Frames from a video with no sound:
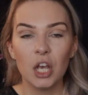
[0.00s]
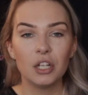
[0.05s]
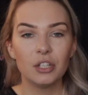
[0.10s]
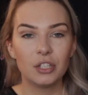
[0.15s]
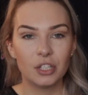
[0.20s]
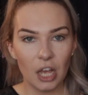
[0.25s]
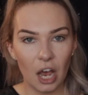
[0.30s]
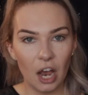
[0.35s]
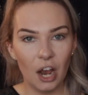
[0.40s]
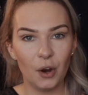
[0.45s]

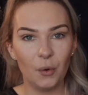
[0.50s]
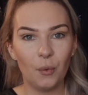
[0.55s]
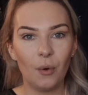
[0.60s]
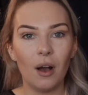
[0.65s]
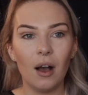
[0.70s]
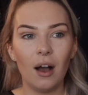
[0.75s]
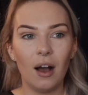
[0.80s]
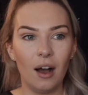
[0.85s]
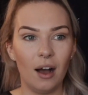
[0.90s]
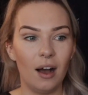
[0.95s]

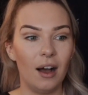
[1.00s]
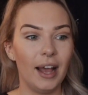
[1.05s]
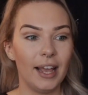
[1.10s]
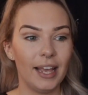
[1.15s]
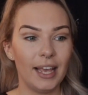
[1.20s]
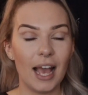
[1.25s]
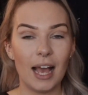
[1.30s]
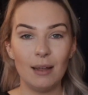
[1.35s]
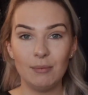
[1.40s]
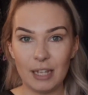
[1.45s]
So
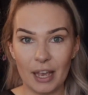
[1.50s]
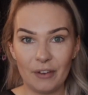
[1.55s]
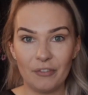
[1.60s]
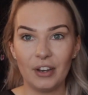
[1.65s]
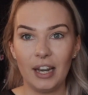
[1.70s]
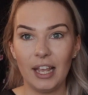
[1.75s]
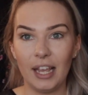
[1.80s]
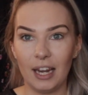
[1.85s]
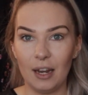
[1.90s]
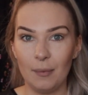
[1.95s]
I am
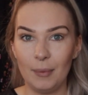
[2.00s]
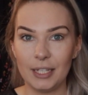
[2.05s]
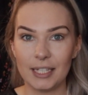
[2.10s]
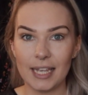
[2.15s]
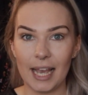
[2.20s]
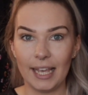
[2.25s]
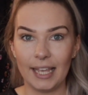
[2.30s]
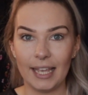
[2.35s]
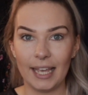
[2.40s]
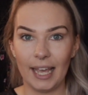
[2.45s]
definitely going to be
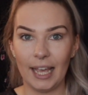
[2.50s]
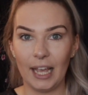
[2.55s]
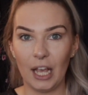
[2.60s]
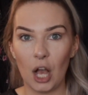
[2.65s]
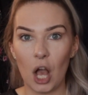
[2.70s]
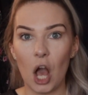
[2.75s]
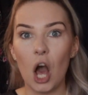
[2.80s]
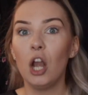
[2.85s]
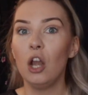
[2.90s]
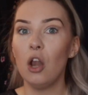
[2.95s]
taking
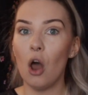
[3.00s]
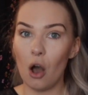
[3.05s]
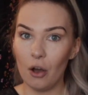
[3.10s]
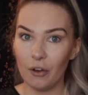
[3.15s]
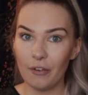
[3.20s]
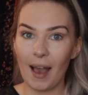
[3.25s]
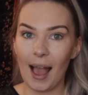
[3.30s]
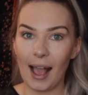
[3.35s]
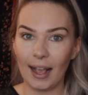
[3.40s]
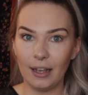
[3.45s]
a lot
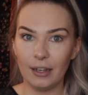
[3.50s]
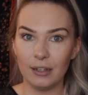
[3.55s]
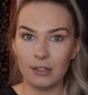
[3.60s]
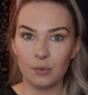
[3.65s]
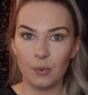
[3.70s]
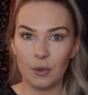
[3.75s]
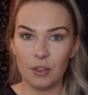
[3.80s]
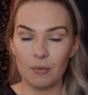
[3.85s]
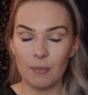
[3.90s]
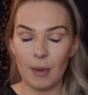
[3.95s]
of
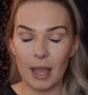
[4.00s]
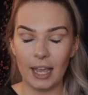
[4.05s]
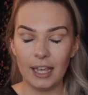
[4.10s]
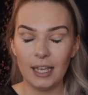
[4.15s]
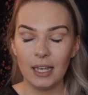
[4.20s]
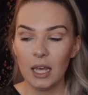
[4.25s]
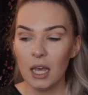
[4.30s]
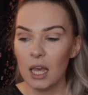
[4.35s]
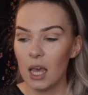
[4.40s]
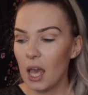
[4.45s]
hangers with me.